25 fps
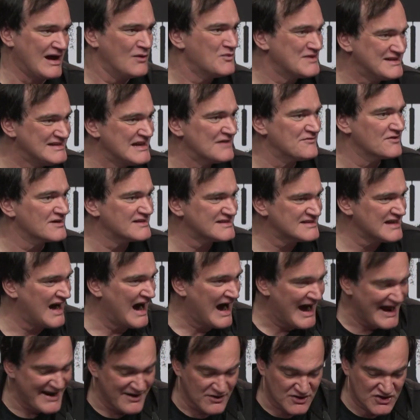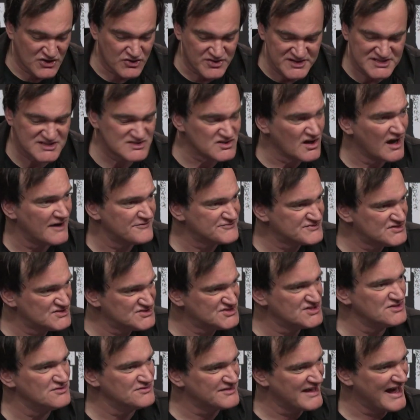I would never hire Christoph to
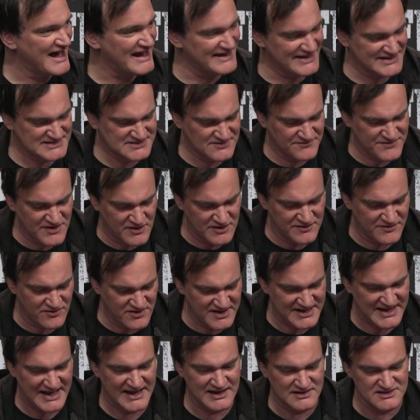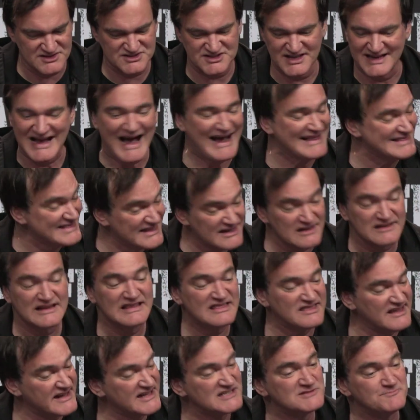do that. It's a very, very English thing. I literally
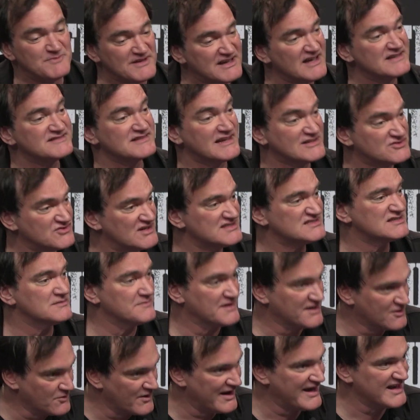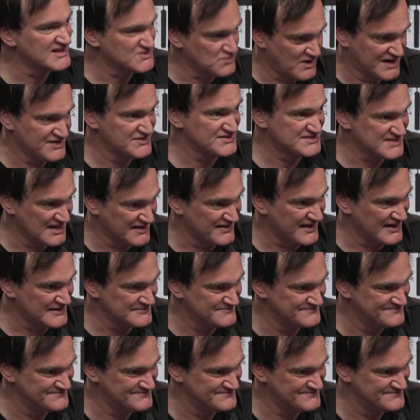think it's because I dressed him in gray is why you say that.